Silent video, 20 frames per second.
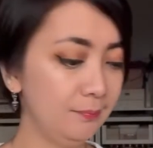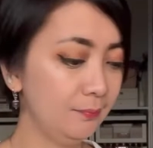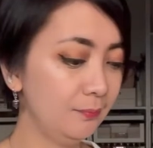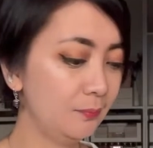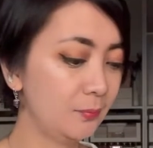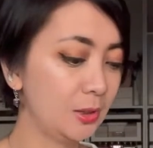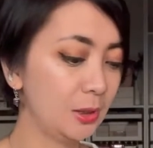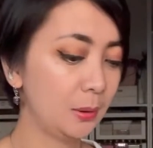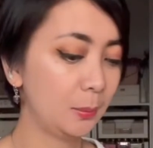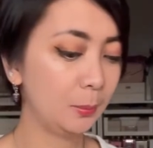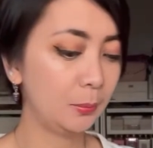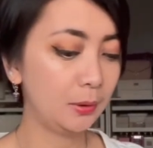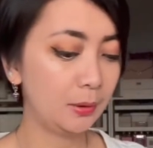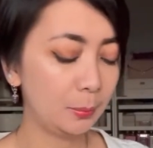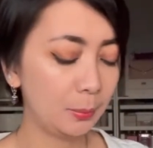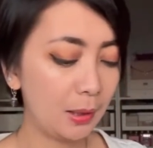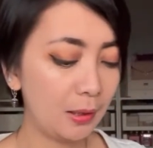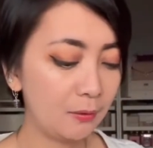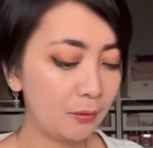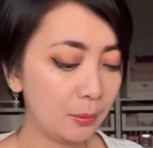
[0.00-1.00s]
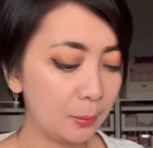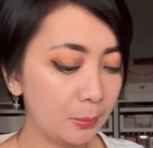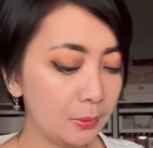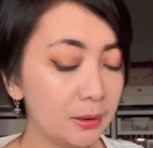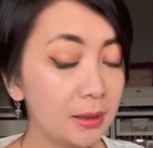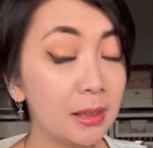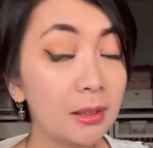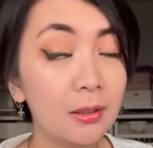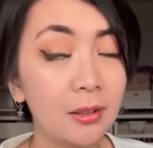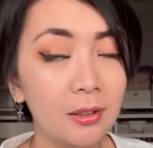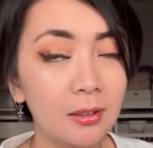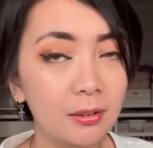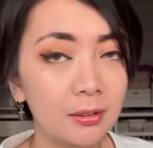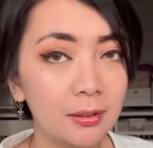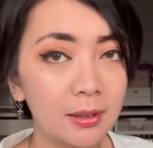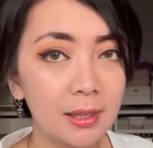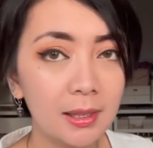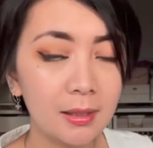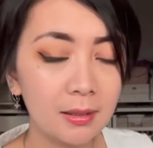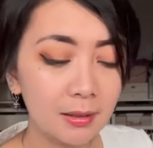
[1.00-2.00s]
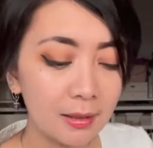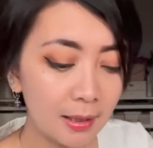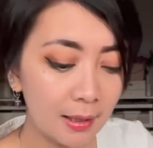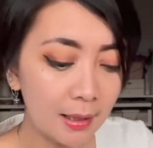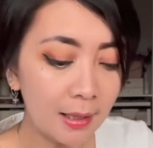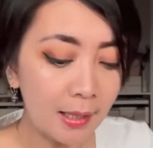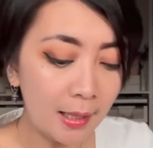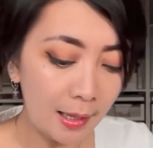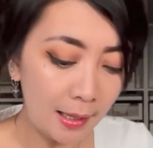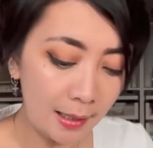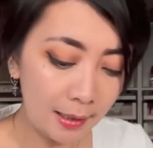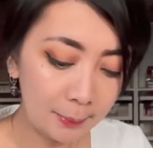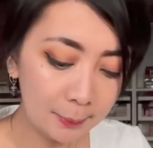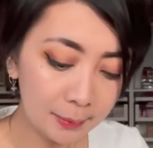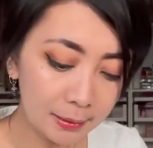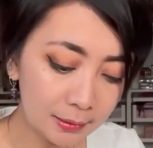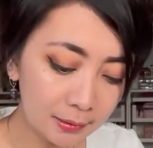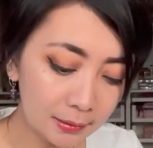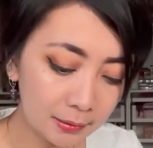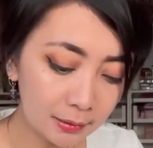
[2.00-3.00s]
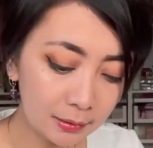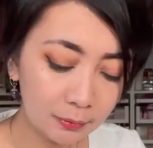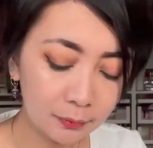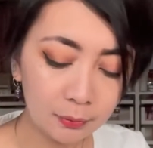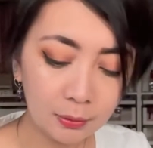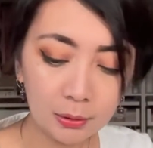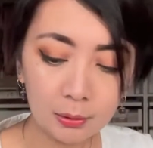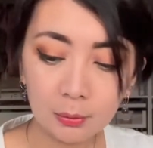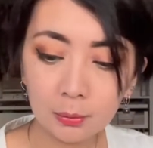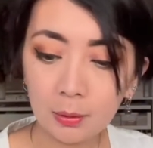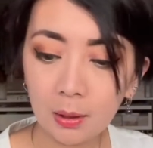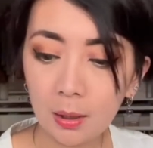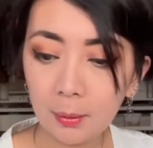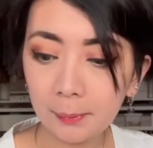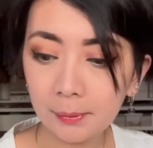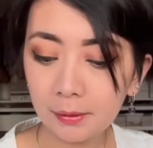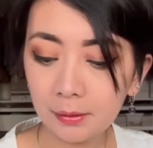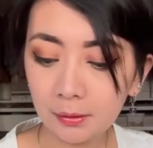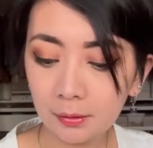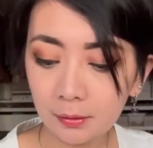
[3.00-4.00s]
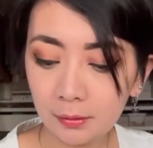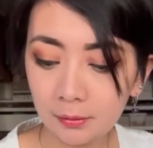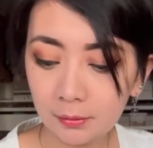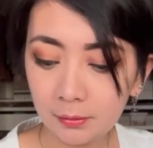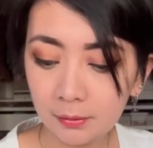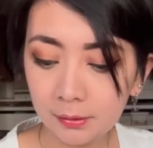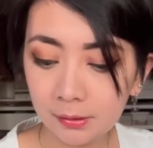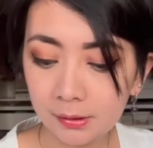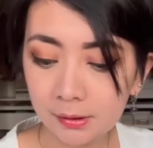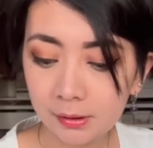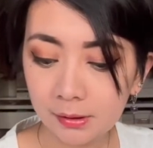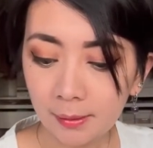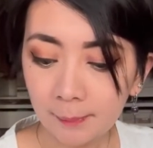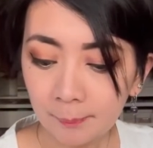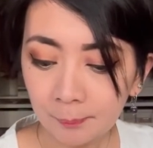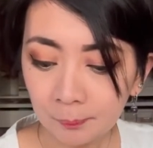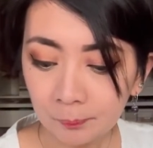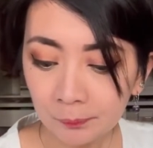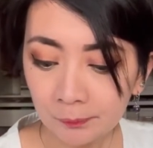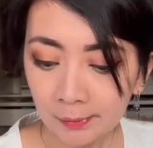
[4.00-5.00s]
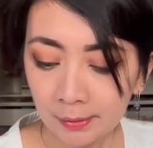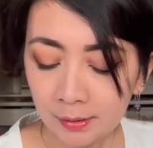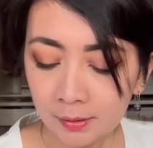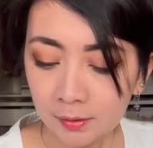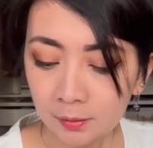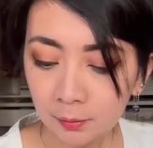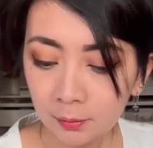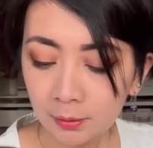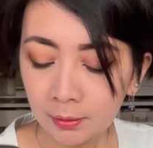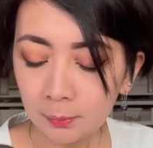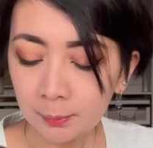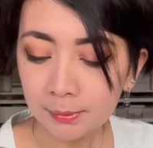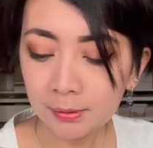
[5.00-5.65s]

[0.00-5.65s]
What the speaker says: So we have a multicolor here. I'm gonna give you how it looks. So it was